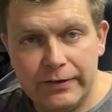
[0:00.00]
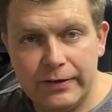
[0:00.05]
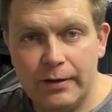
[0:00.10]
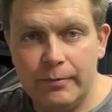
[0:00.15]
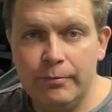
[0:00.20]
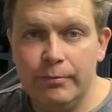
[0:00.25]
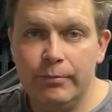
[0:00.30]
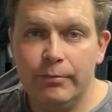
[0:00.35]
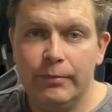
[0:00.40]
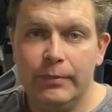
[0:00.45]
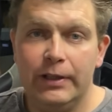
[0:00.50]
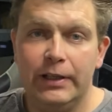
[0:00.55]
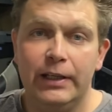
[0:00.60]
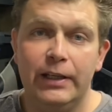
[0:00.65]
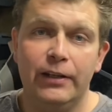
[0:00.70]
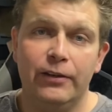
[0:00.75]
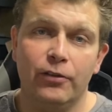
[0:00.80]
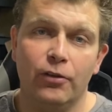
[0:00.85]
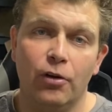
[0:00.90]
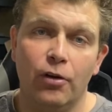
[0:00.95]
some. It
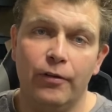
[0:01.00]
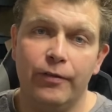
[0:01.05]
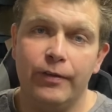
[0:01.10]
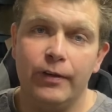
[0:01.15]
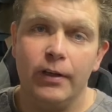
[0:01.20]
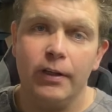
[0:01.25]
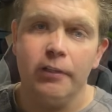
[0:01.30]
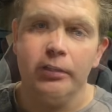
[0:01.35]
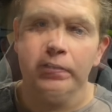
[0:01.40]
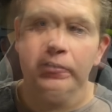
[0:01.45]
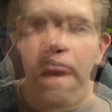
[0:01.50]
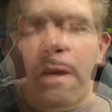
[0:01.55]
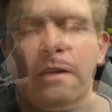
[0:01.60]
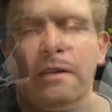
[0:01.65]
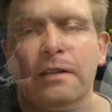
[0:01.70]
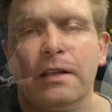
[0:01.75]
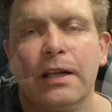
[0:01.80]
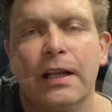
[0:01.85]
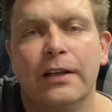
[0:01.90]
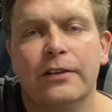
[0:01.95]
is on offer.
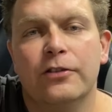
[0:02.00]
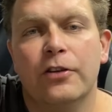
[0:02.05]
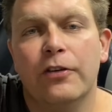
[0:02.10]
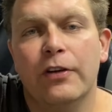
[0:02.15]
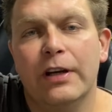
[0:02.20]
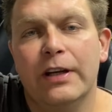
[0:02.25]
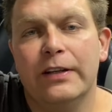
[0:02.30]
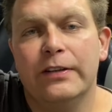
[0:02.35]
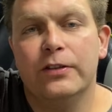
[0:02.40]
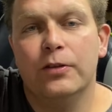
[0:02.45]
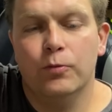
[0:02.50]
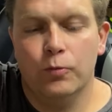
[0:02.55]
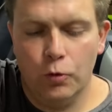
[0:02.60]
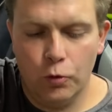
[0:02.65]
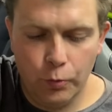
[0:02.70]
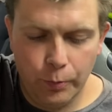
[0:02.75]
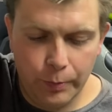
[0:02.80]
The next on the list will